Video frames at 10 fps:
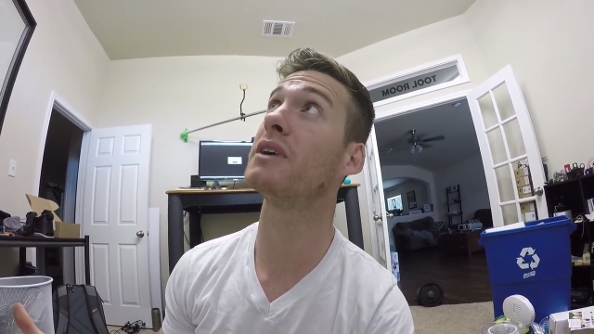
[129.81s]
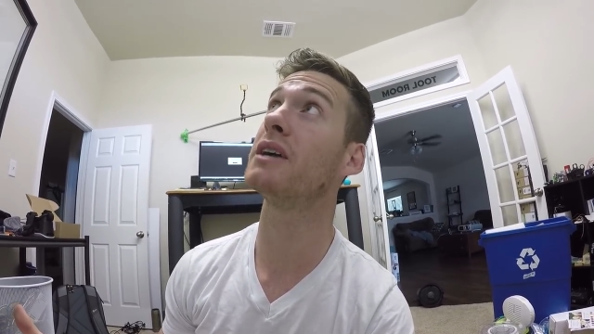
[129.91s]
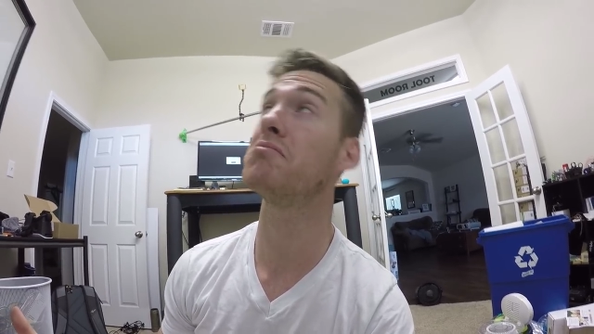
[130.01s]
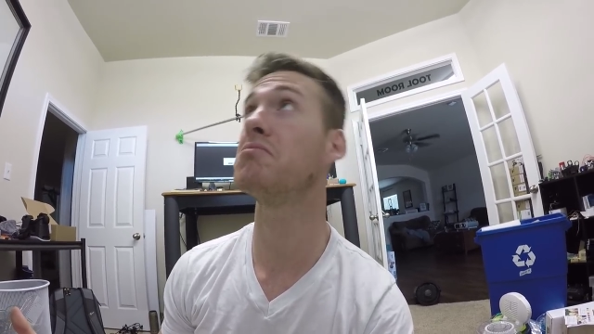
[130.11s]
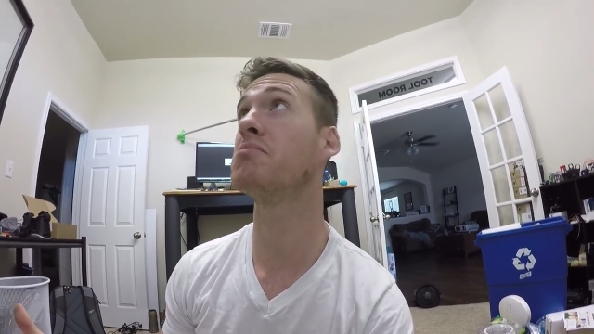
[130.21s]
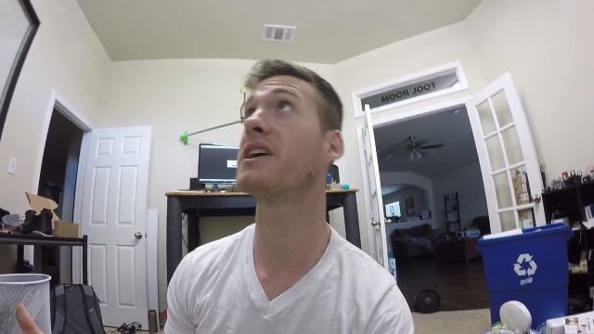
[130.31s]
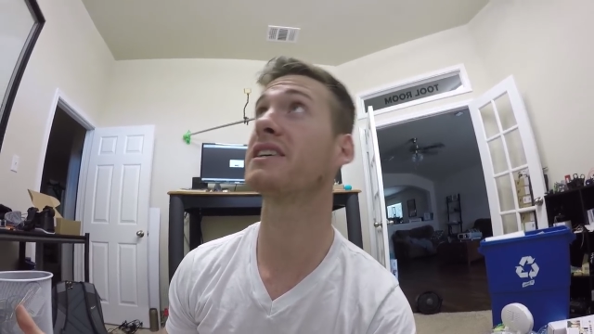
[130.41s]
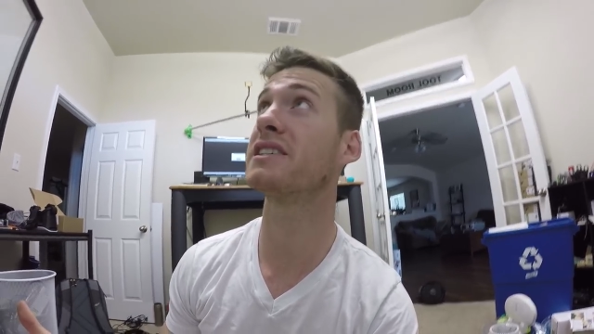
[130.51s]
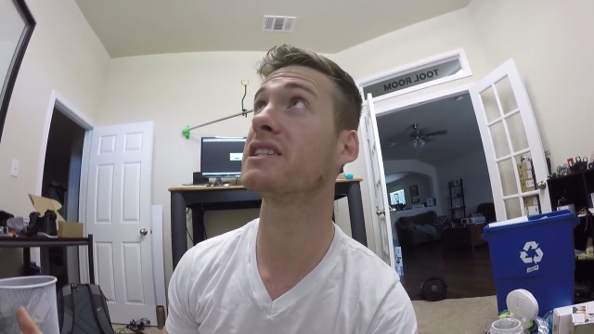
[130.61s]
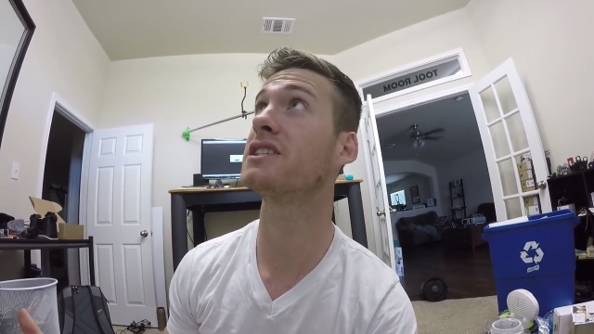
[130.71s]
but
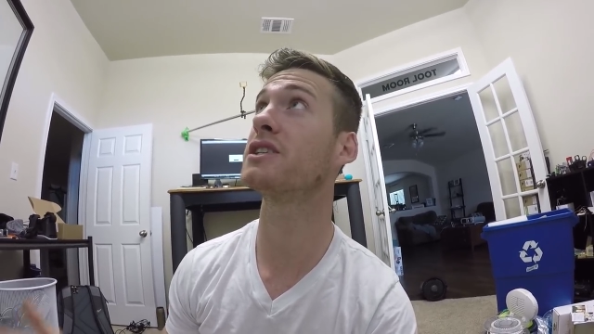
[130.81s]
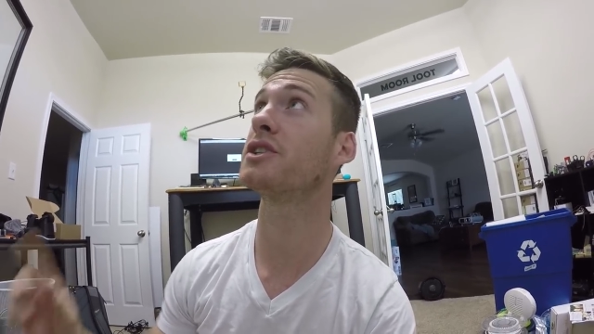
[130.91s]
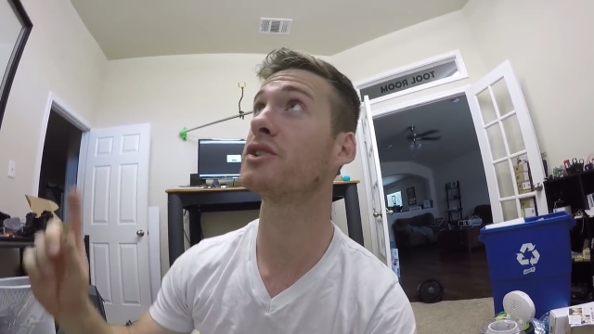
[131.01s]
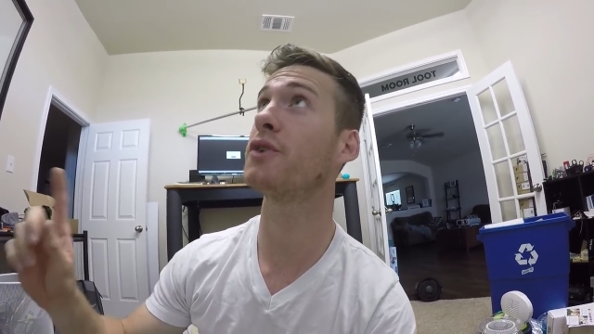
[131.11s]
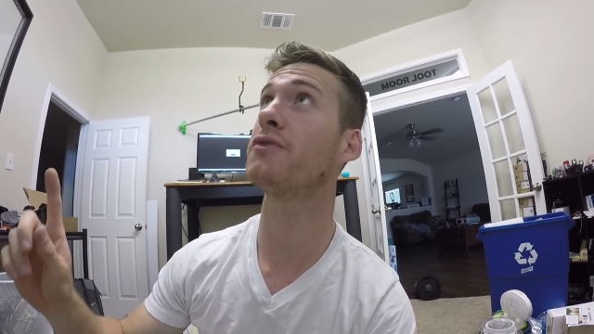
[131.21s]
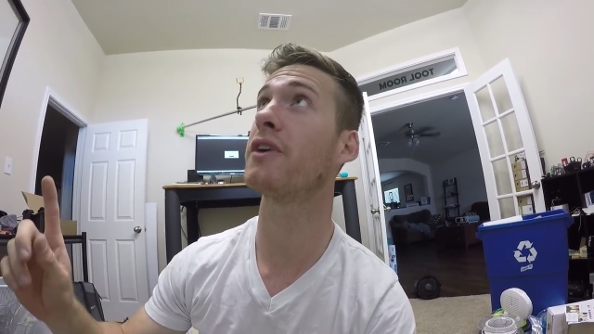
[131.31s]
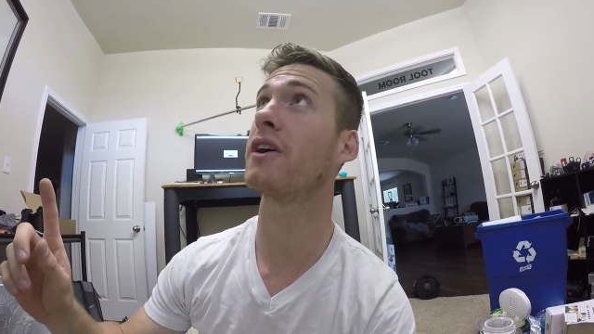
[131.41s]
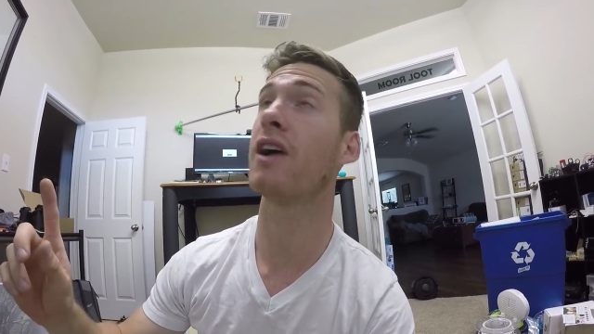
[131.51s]
makes sense so far.